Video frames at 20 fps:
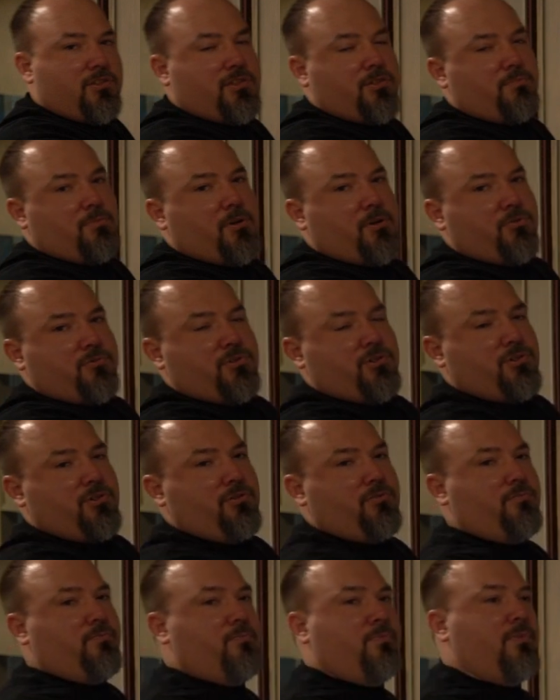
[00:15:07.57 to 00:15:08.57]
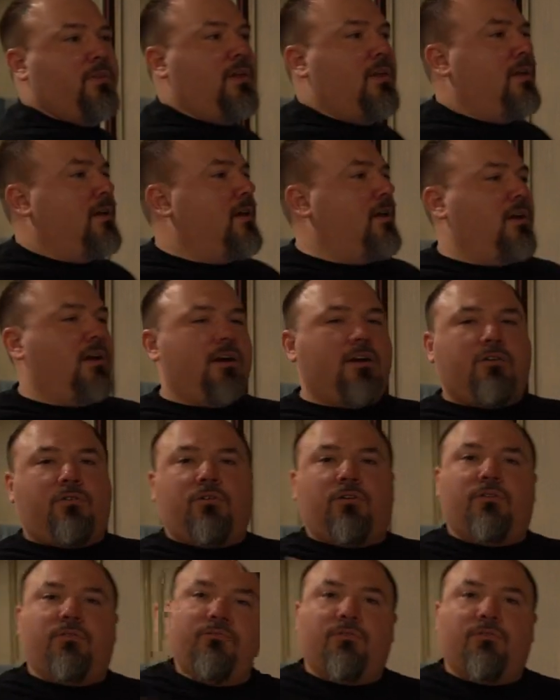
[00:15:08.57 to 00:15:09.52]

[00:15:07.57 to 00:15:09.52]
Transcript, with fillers: supposed to. Now,